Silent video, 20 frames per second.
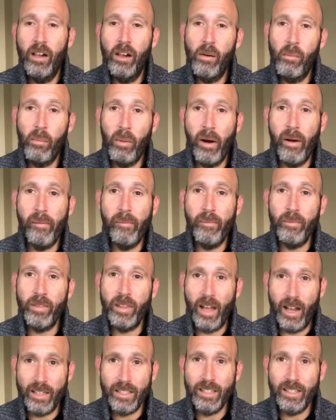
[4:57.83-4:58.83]
But
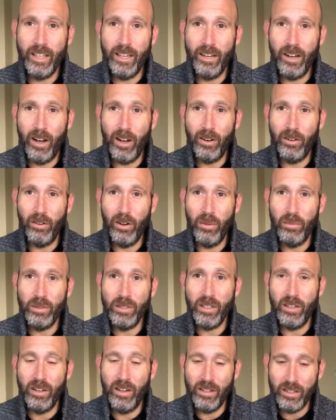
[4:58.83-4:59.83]
that's the inaugural
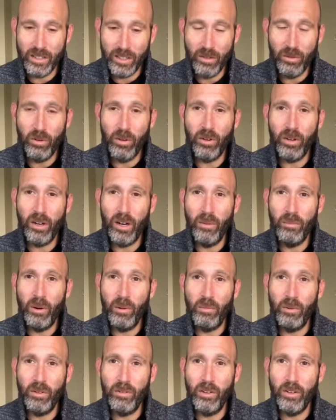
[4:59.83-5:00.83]
episode here, so we'll come
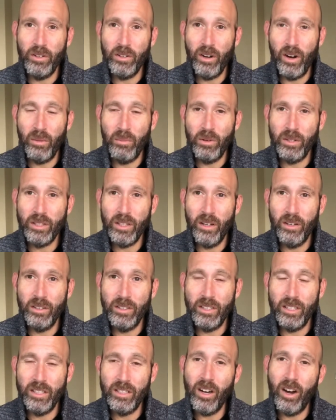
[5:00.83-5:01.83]
up with future episodes
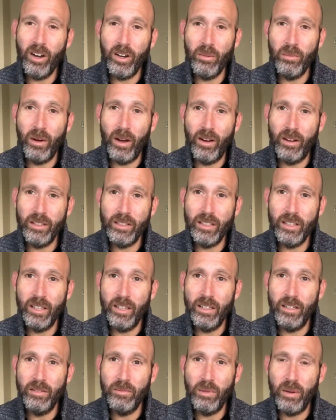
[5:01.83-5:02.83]
to talk about uh,
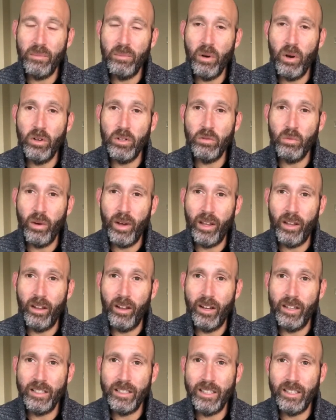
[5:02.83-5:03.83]
my post weight loss